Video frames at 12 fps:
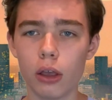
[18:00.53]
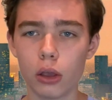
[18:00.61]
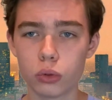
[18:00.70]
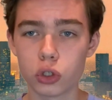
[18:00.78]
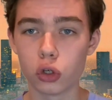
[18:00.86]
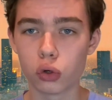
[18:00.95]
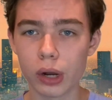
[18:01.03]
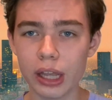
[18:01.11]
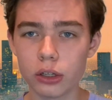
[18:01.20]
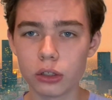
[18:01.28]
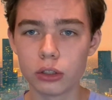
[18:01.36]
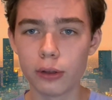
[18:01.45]
It was a
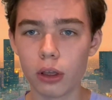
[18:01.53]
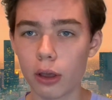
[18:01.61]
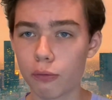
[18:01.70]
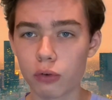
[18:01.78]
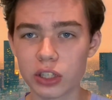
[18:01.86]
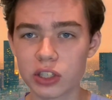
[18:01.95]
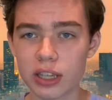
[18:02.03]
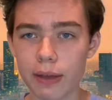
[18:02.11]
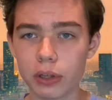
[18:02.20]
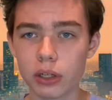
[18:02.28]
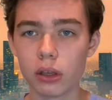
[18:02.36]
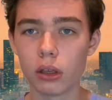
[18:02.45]
great front
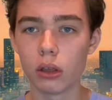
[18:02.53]
7.